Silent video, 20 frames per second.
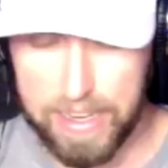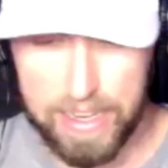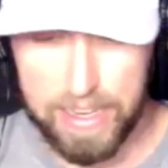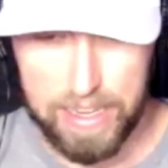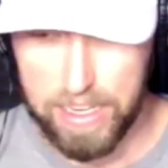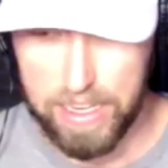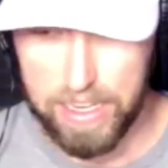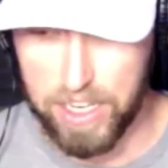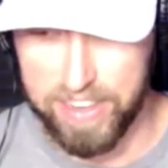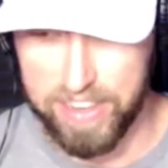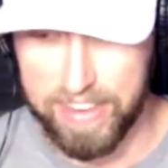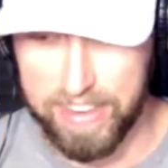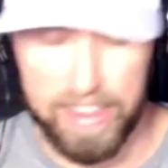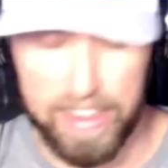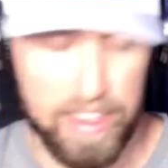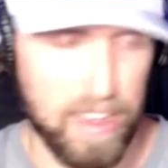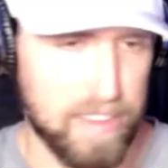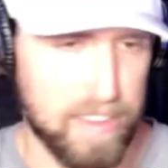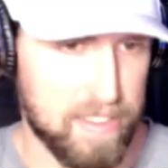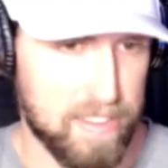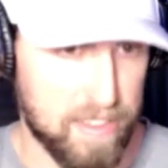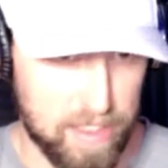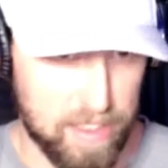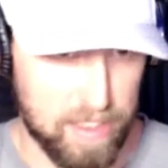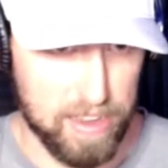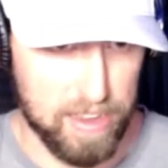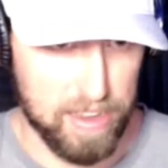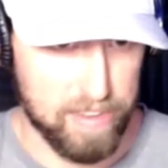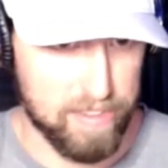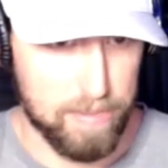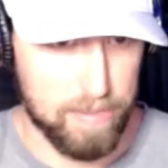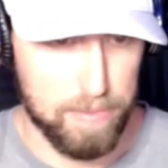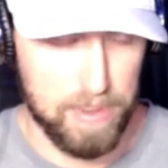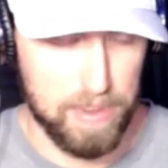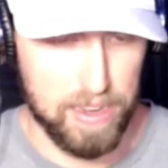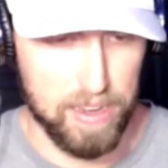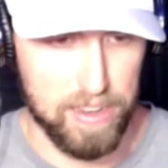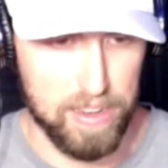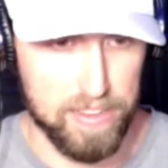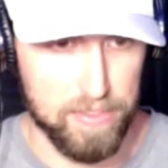just say yes to things,
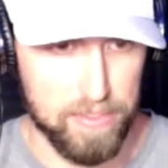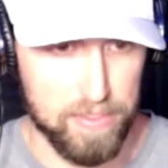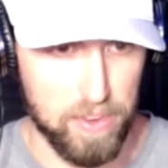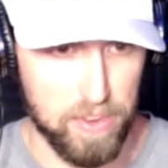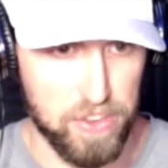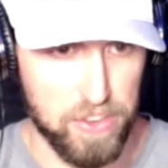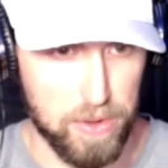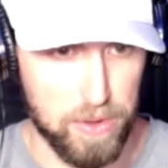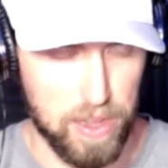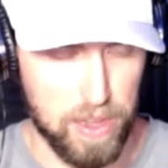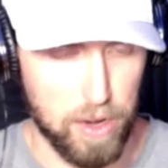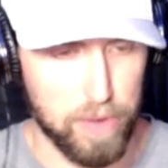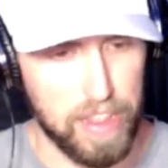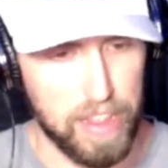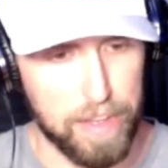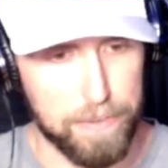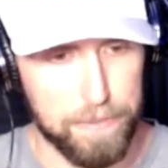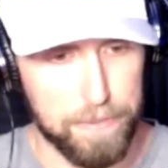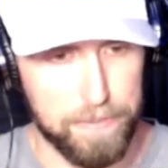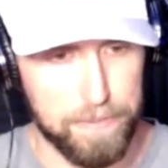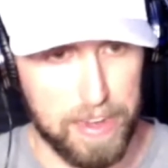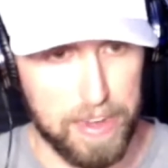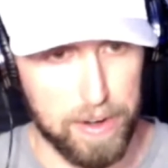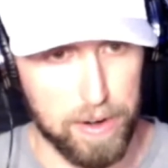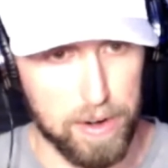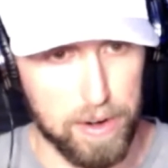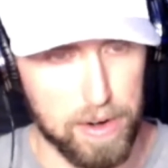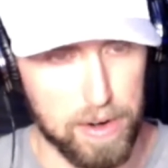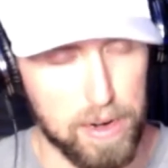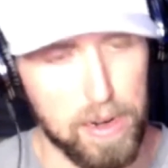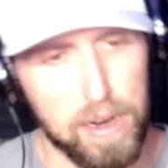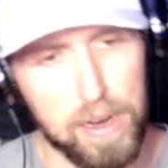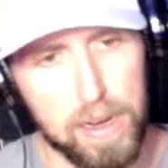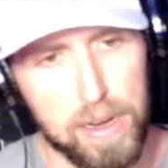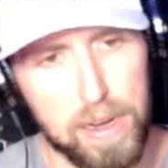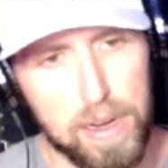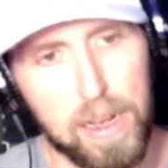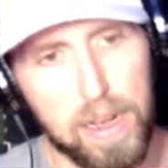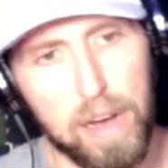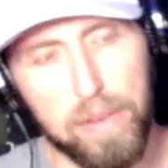because once you get over that fear
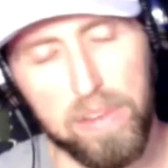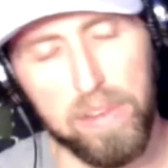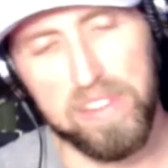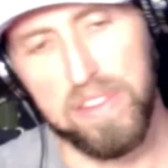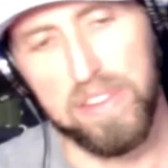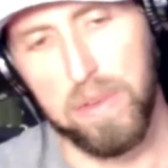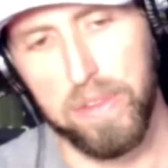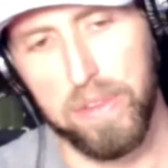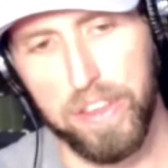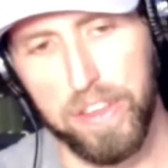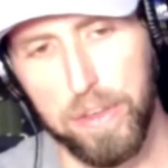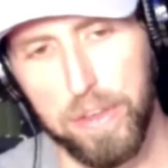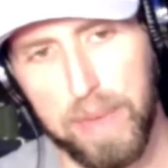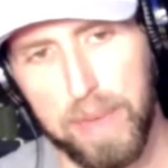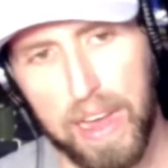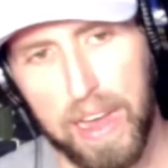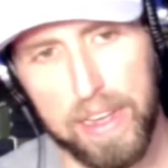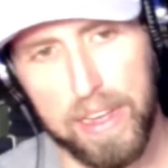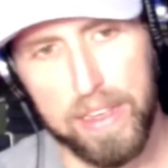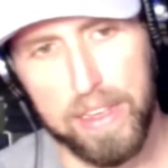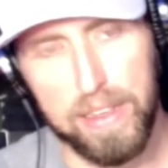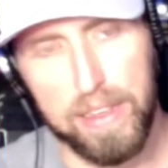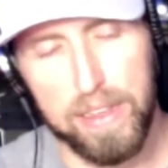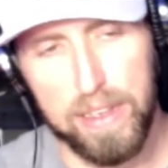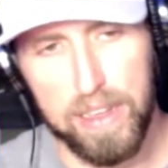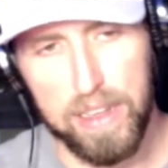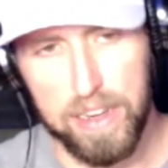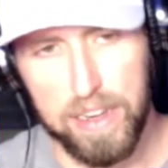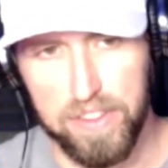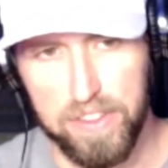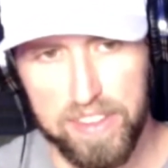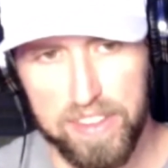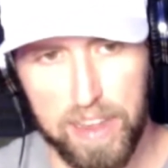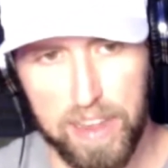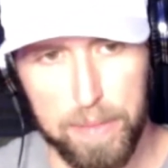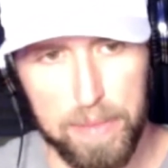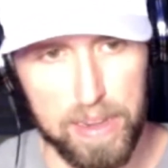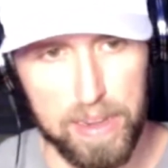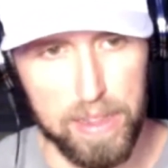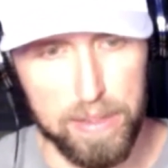of what's holding you back and you
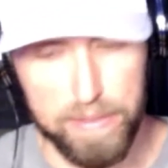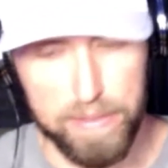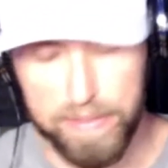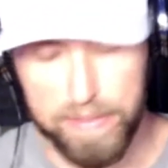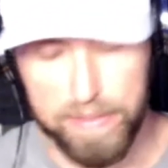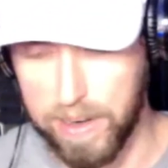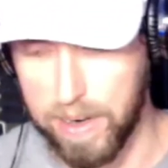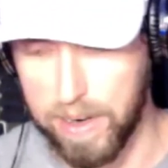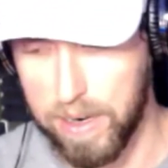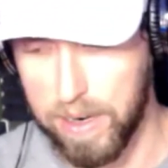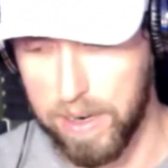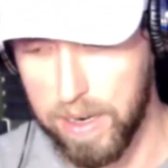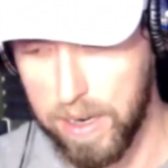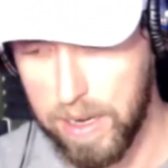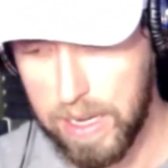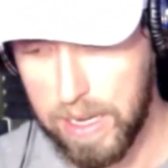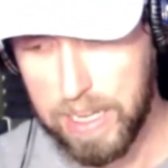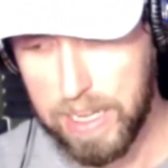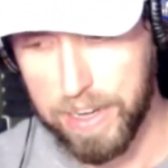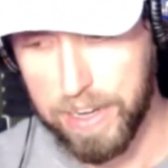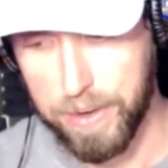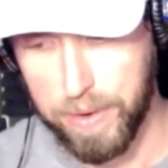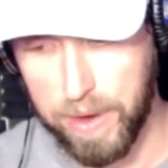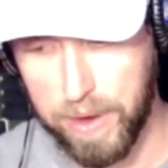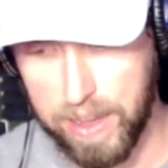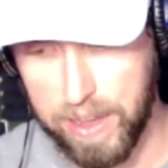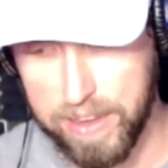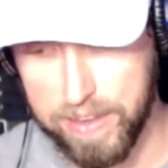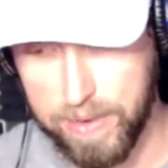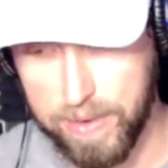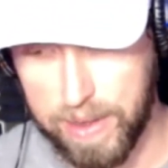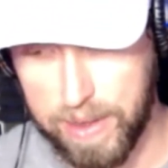step into the fear and you realize, wow,